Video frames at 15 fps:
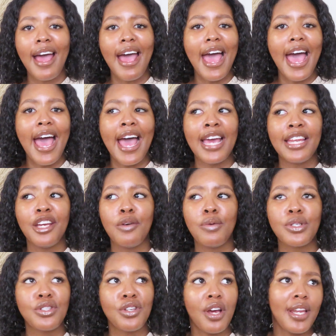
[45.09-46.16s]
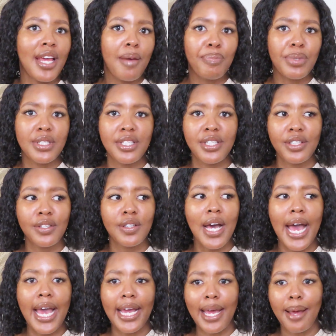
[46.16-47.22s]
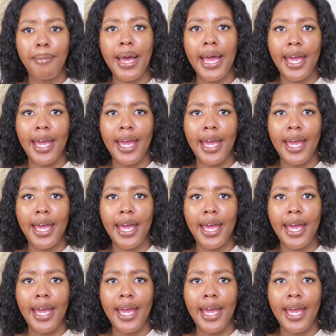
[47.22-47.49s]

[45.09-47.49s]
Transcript: and it was not up until I cut my